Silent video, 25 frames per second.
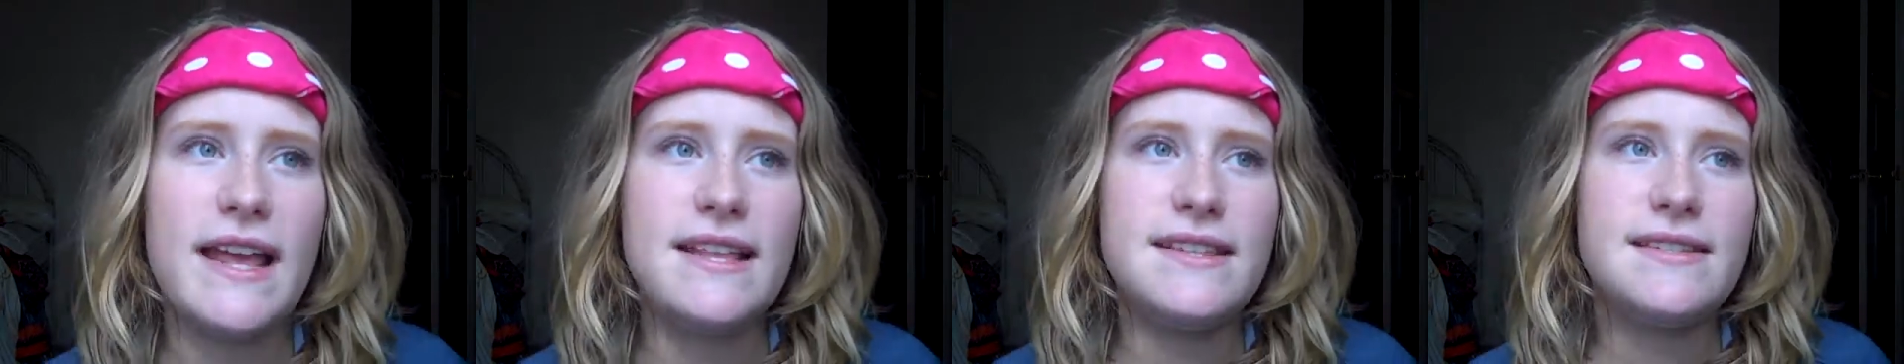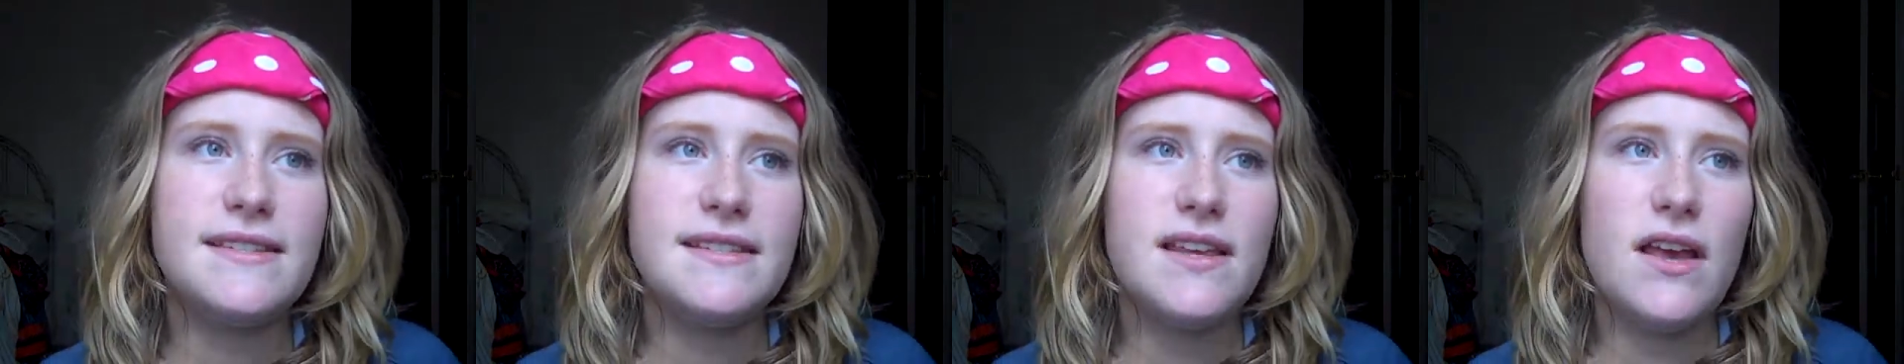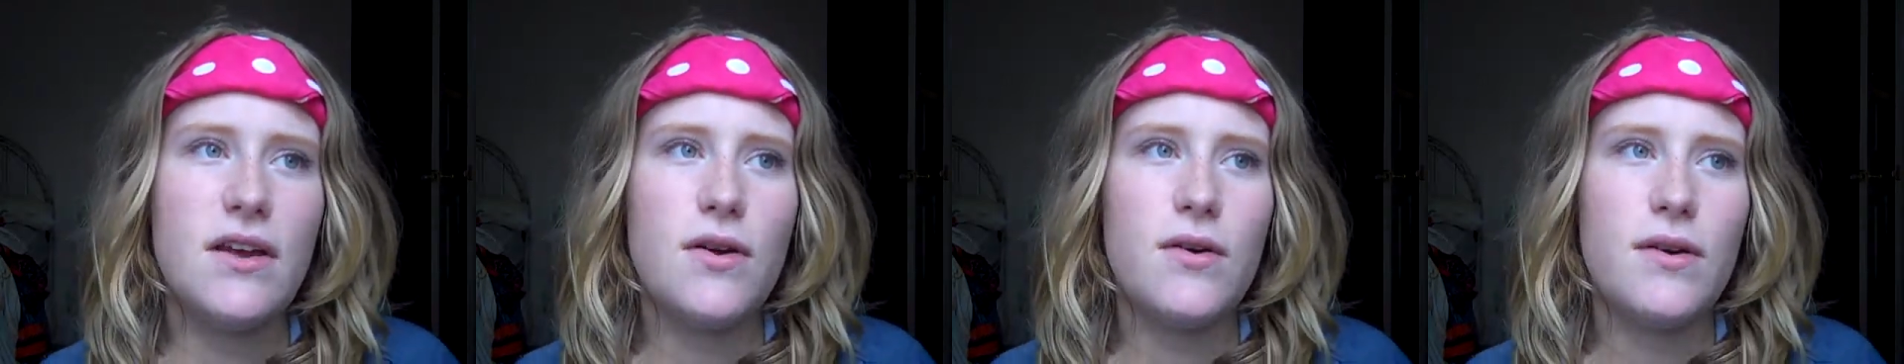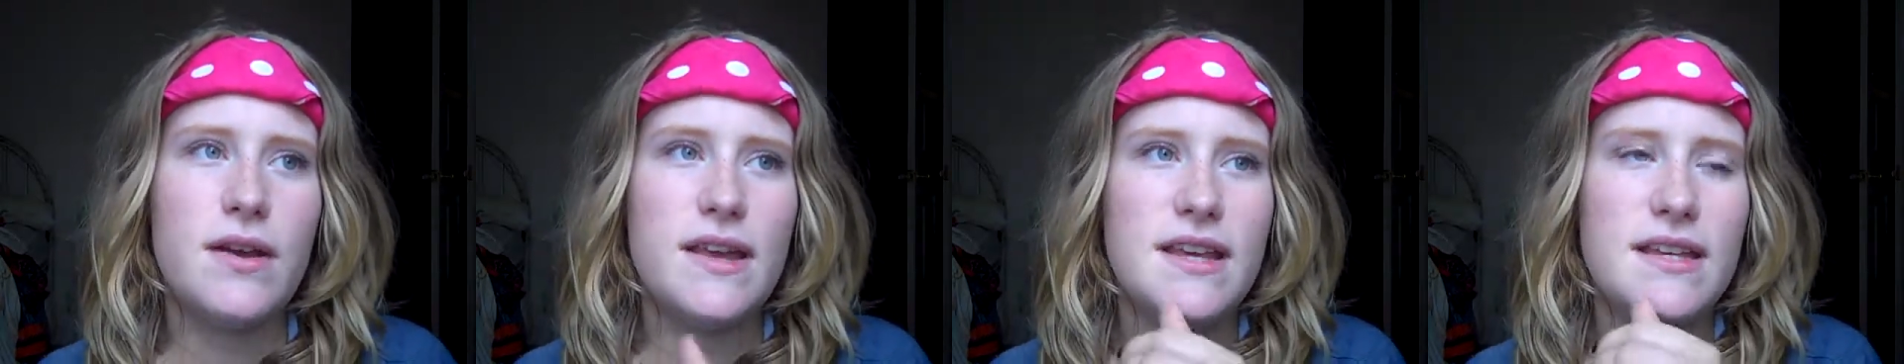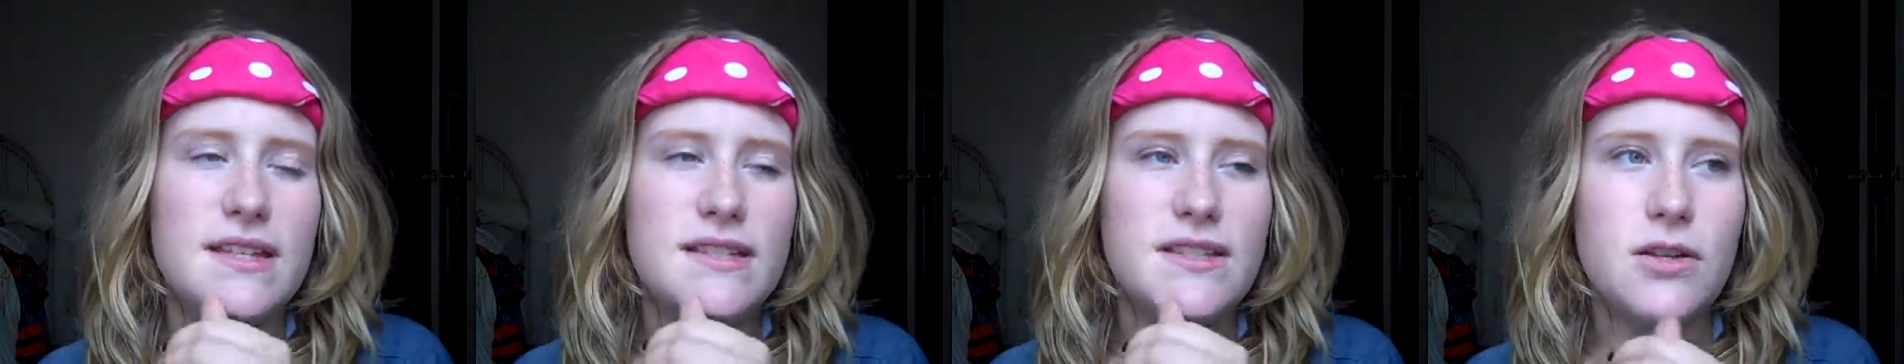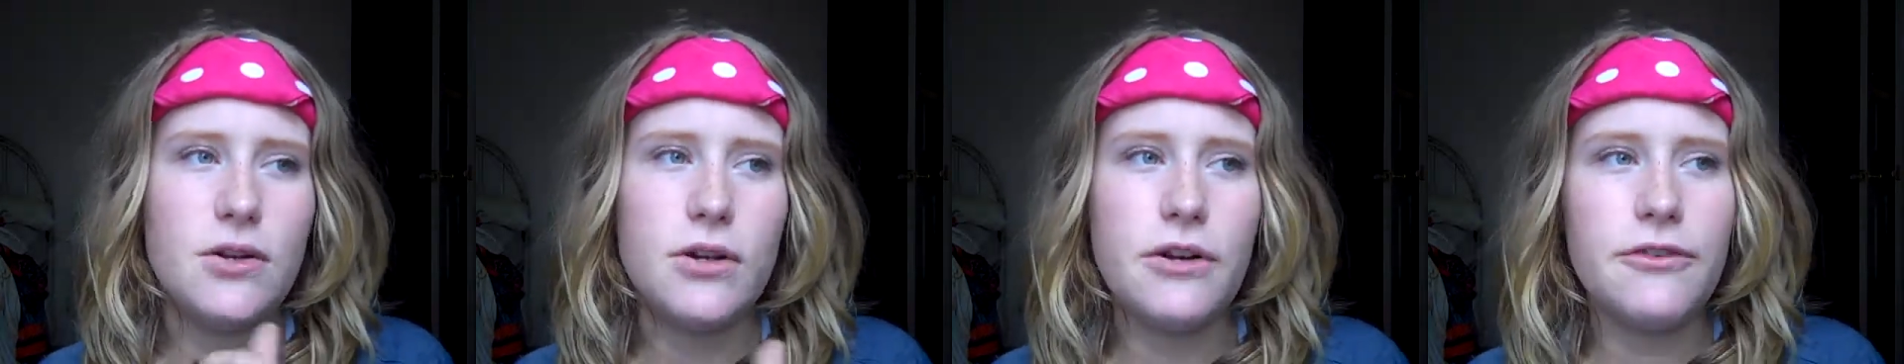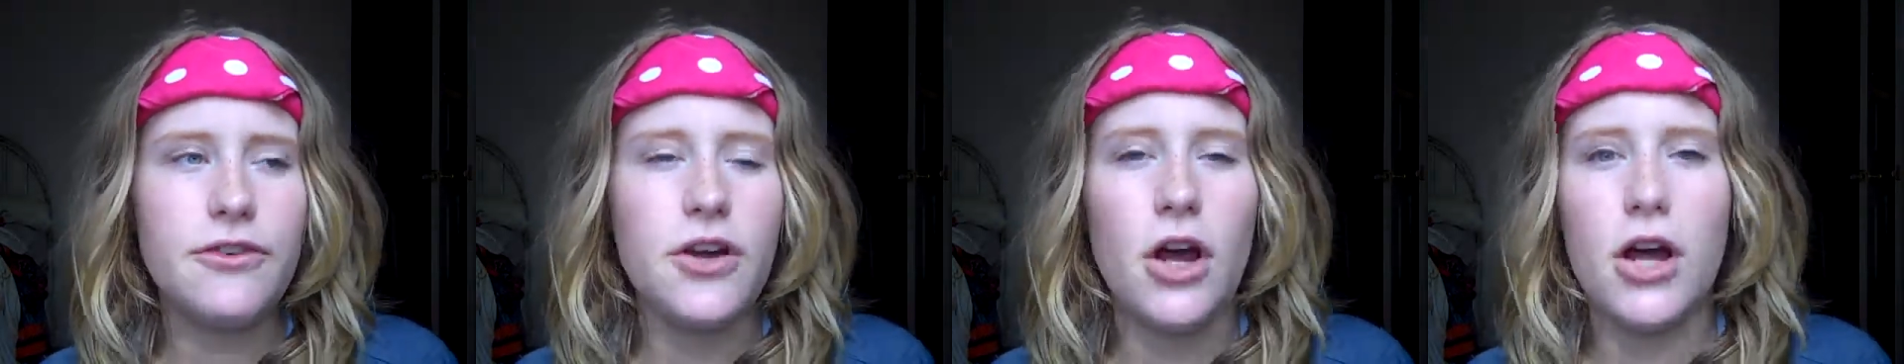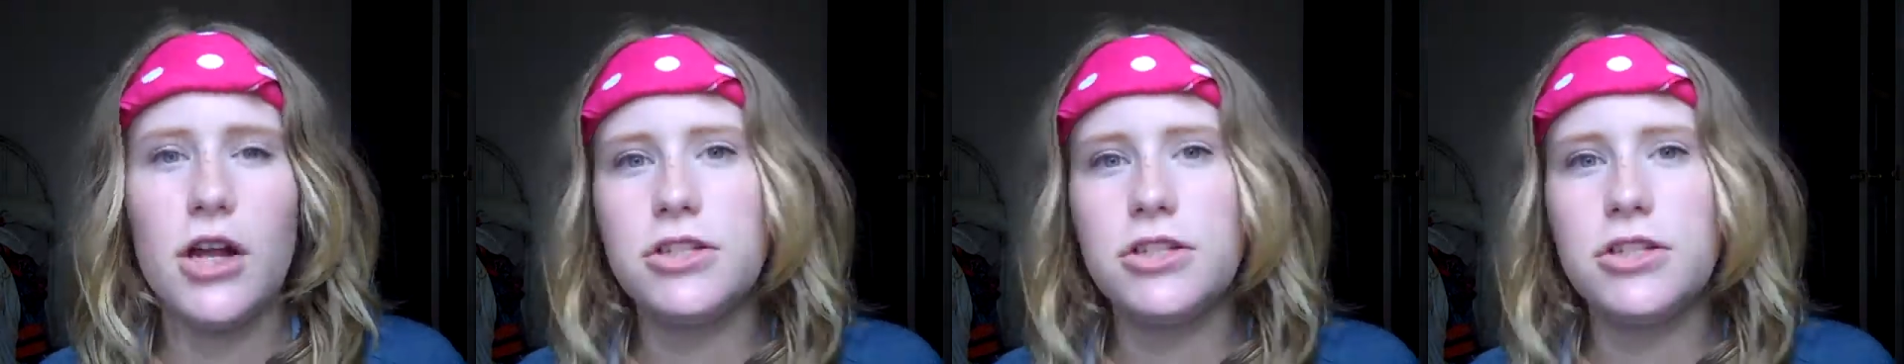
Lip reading: And so he's sort of